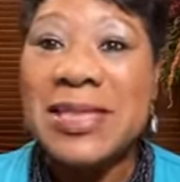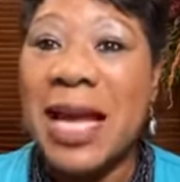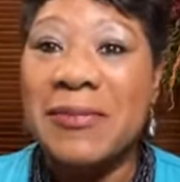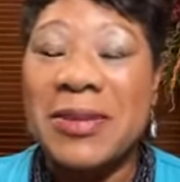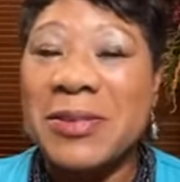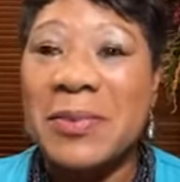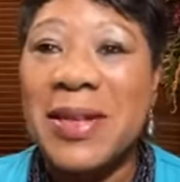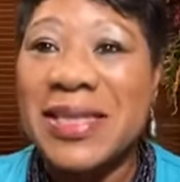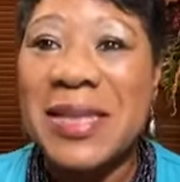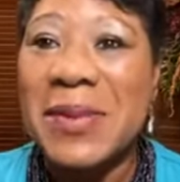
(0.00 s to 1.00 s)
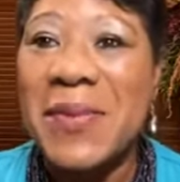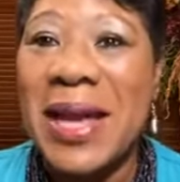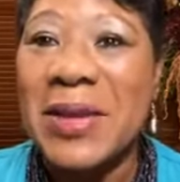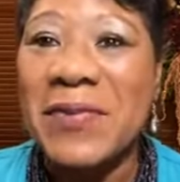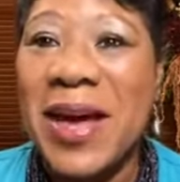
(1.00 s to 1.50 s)
It's time for us to bless him and
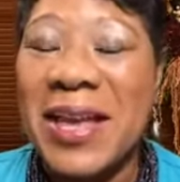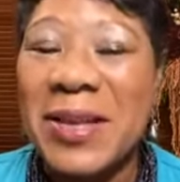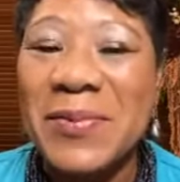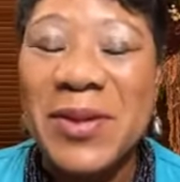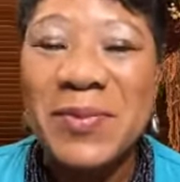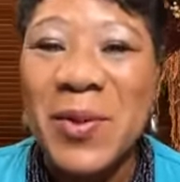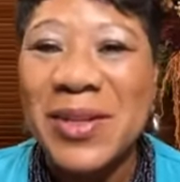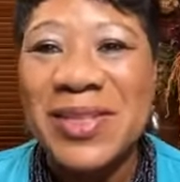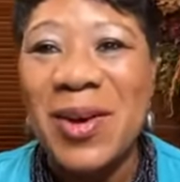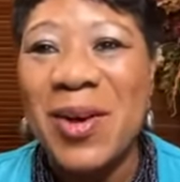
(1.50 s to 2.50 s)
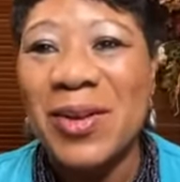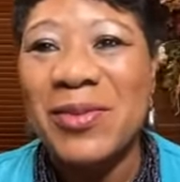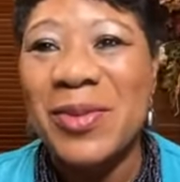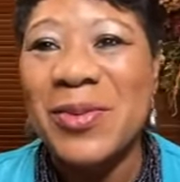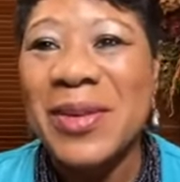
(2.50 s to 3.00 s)
magnify him. Good morning to all
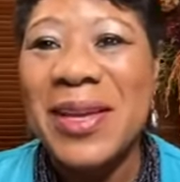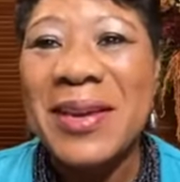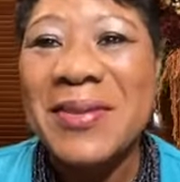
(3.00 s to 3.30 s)
of you.